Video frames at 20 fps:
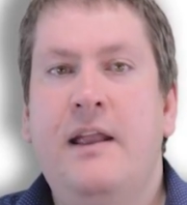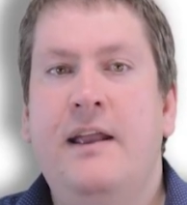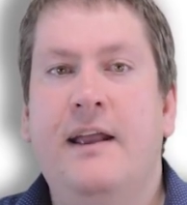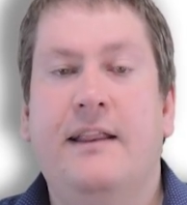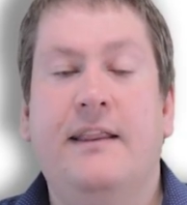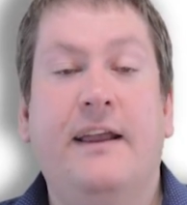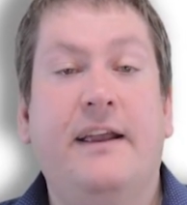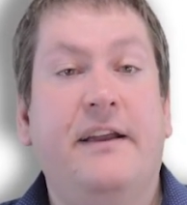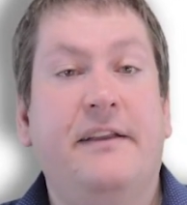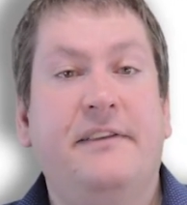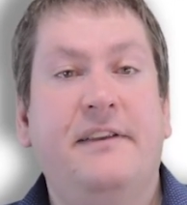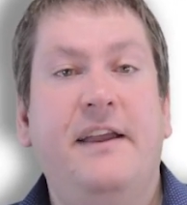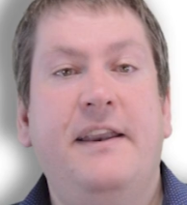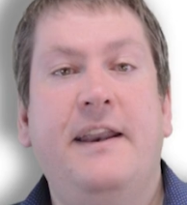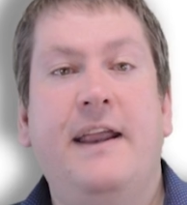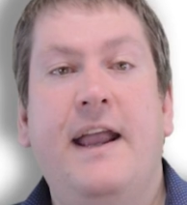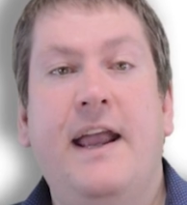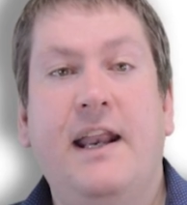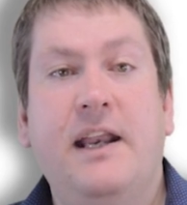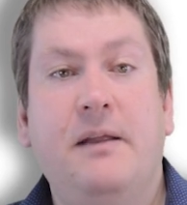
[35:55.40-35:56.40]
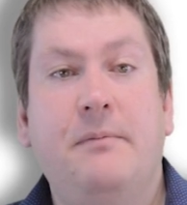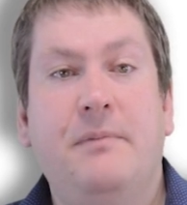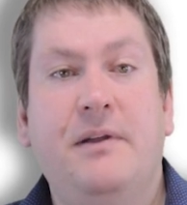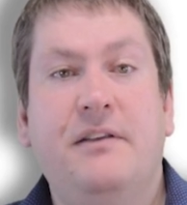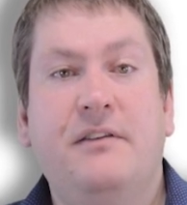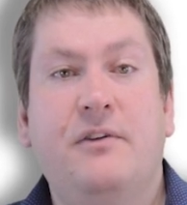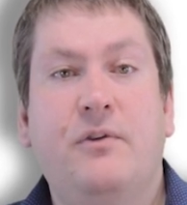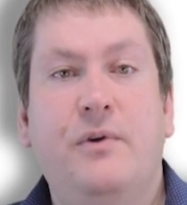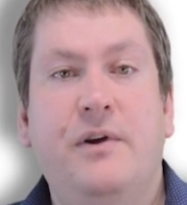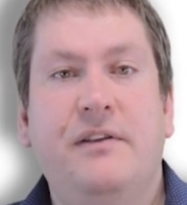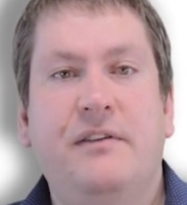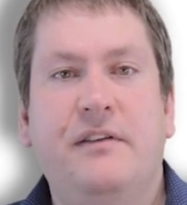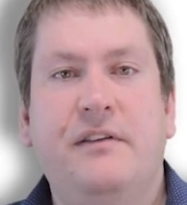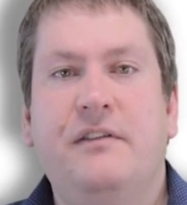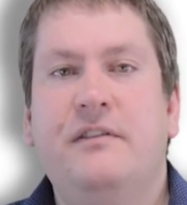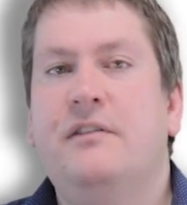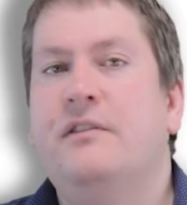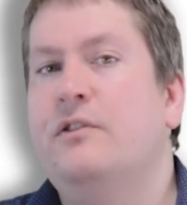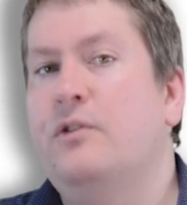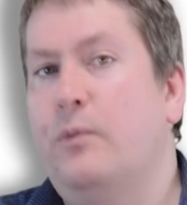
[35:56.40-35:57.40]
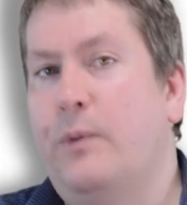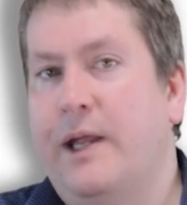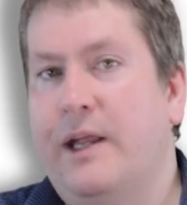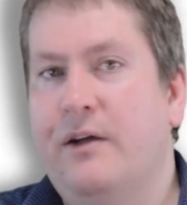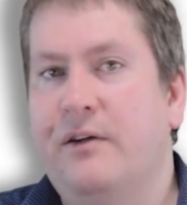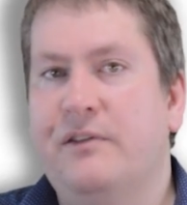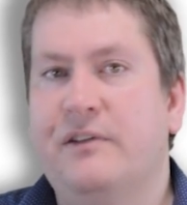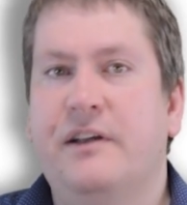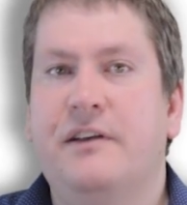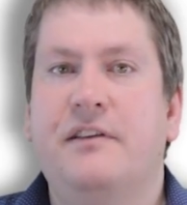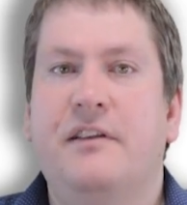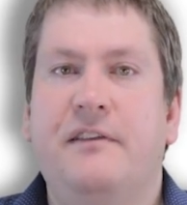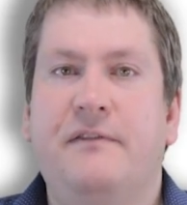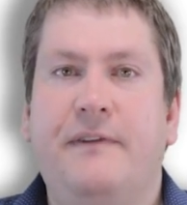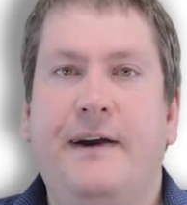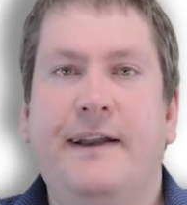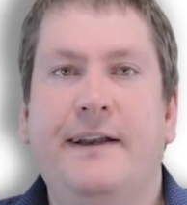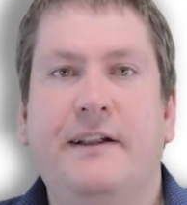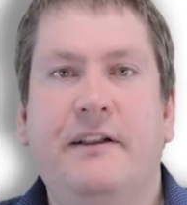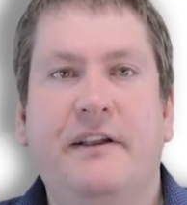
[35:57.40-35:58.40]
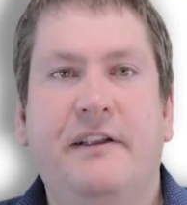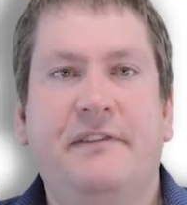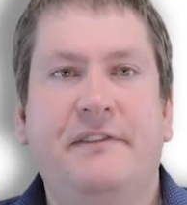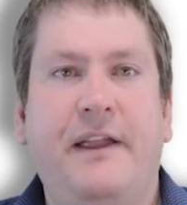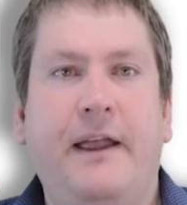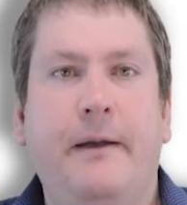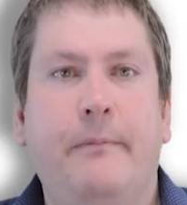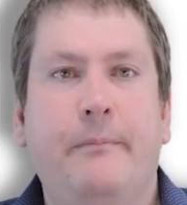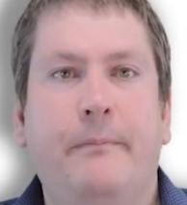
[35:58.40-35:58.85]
like I said, any missed quizzes, the weight goes on to the final exam.